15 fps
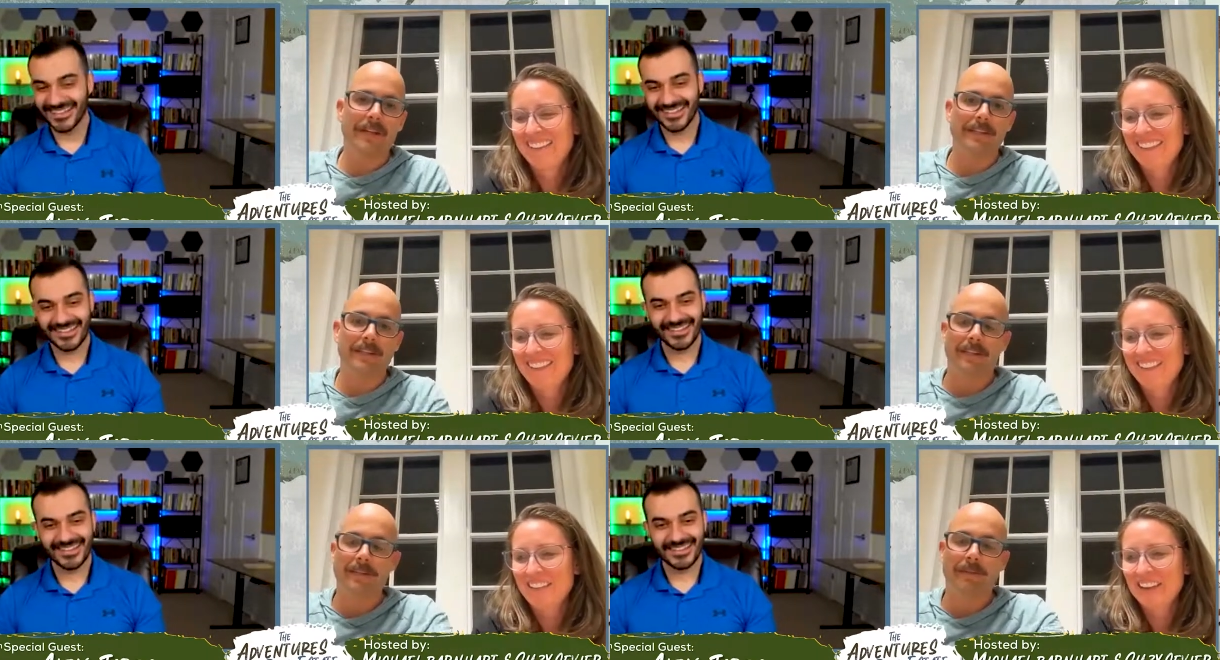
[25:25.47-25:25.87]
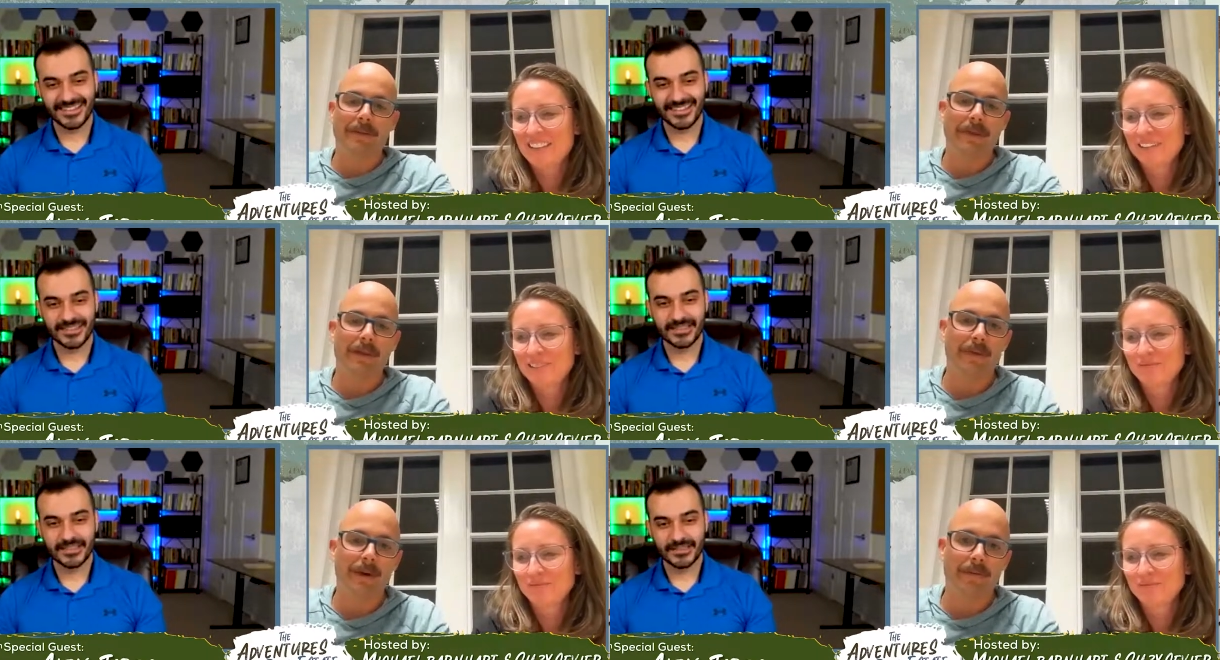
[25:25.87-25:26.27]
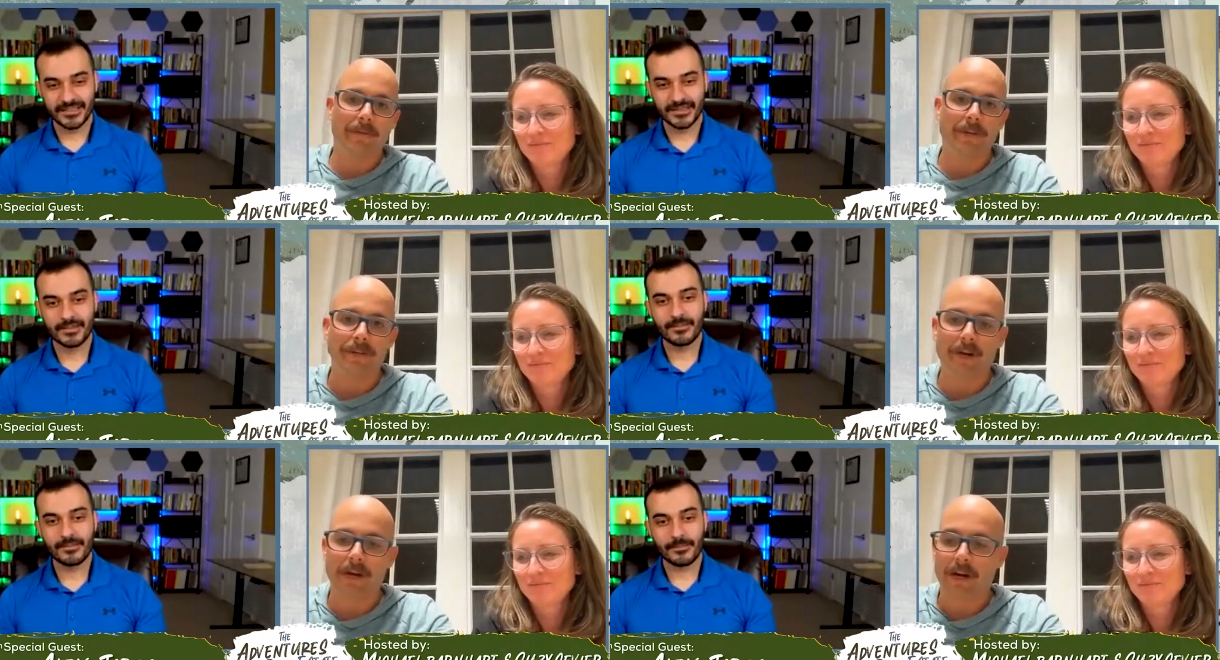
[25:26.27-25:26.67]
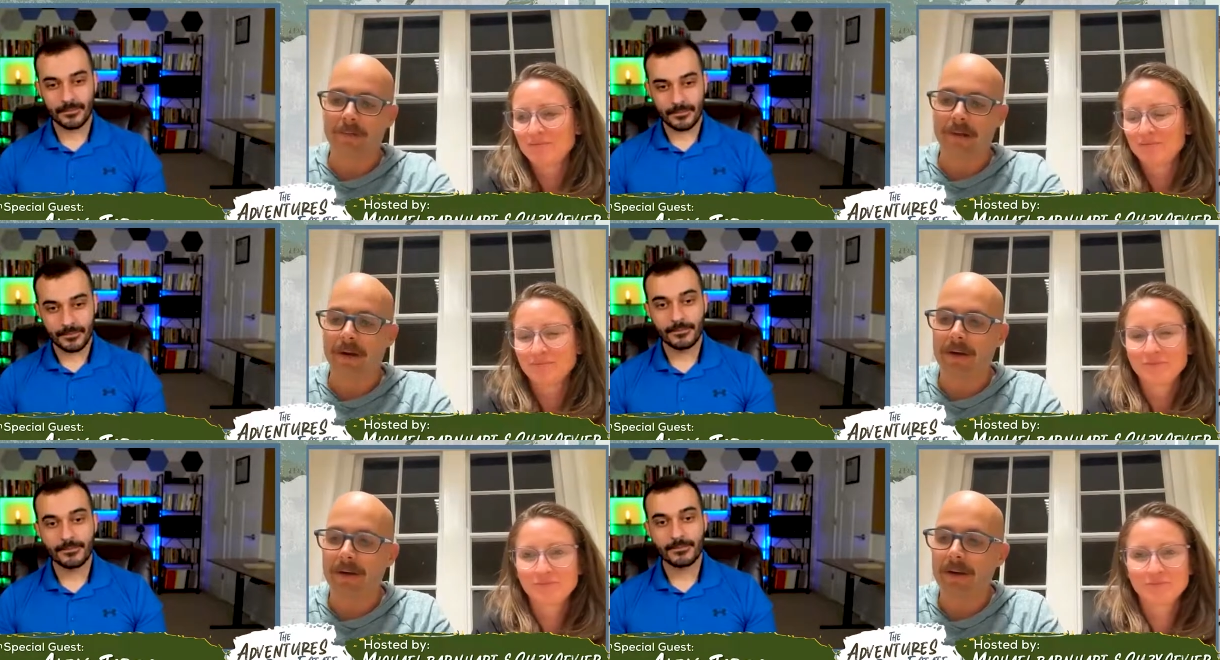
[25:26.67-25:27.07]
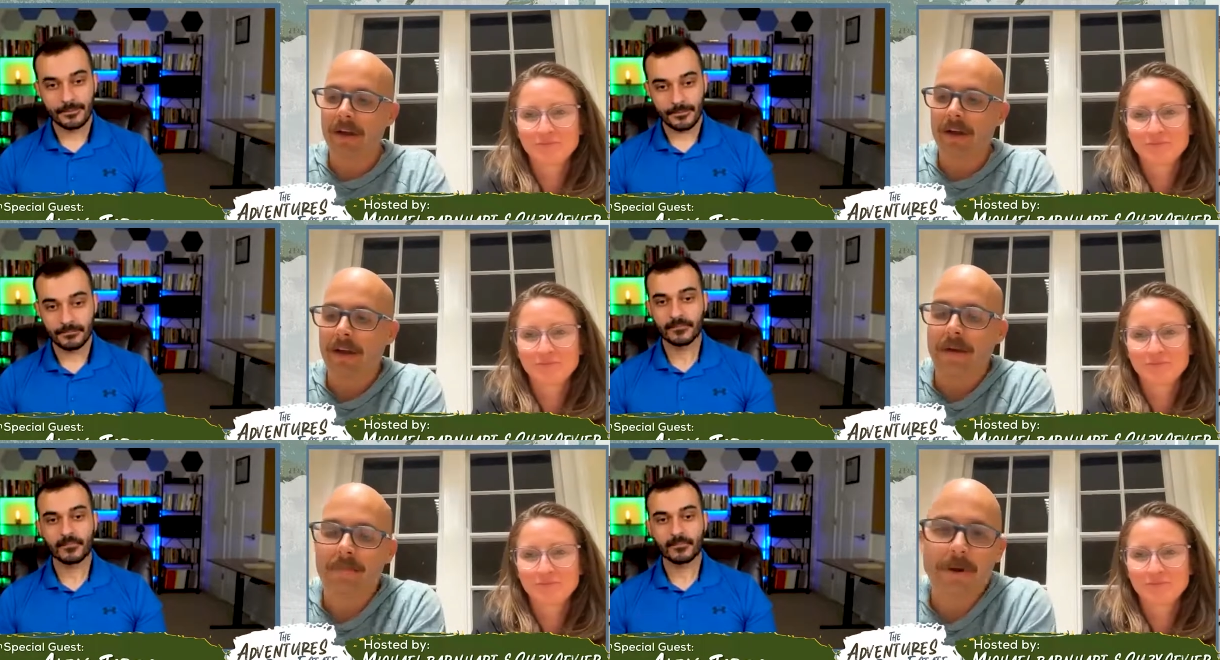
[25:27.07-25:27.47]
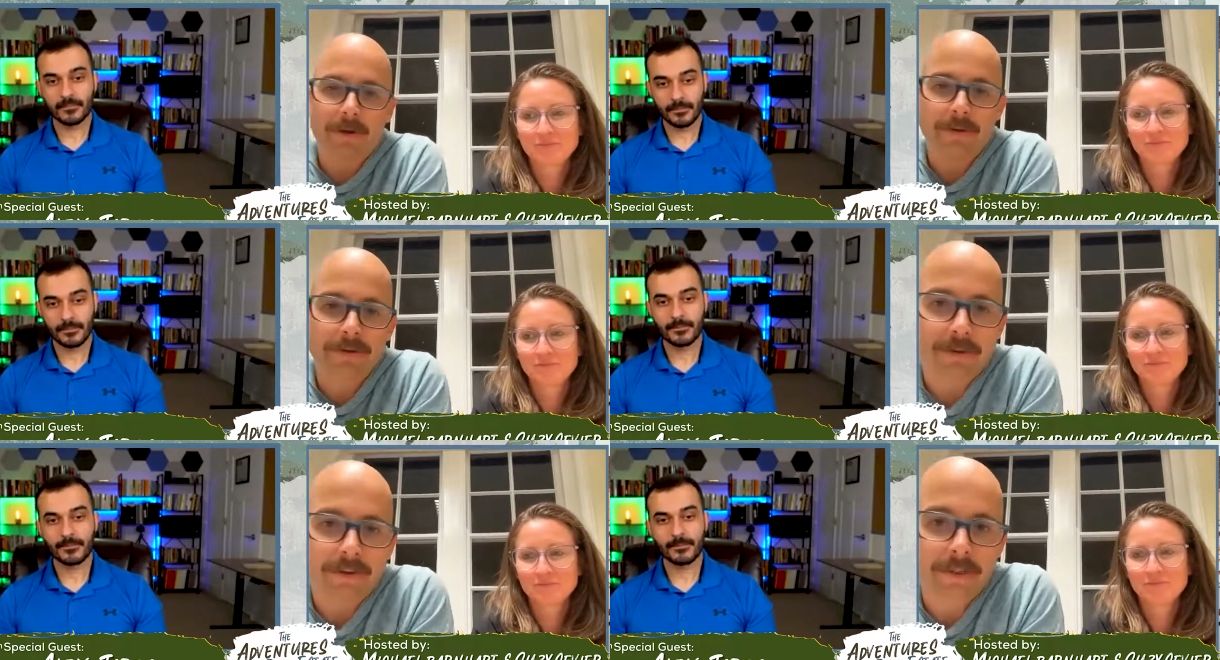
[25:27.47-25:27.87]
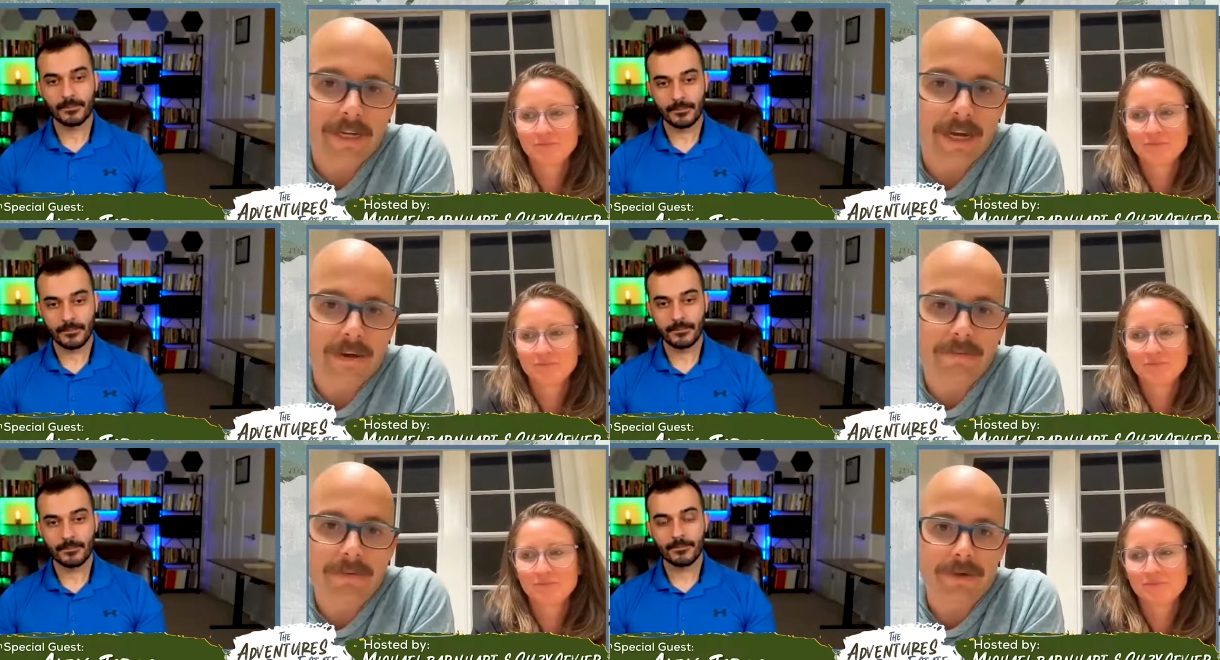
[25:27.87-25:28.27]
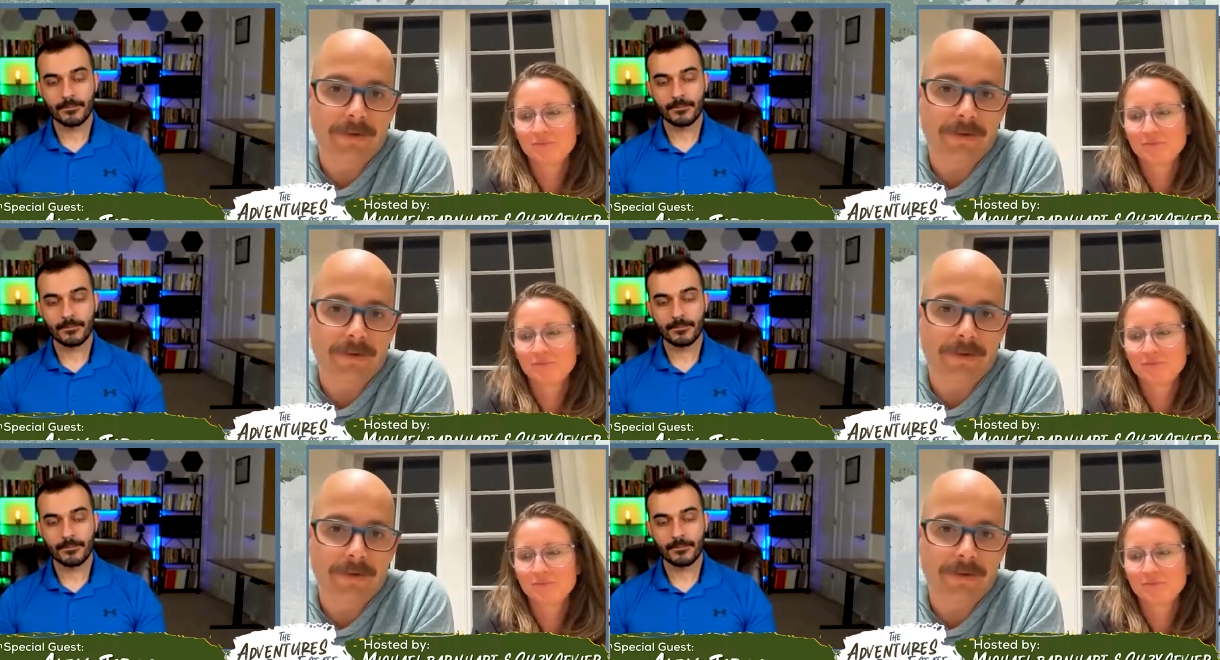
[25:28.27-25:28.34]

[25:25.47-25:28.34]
Speaker 1: It's like something that we don't really talk about but Susie and I have been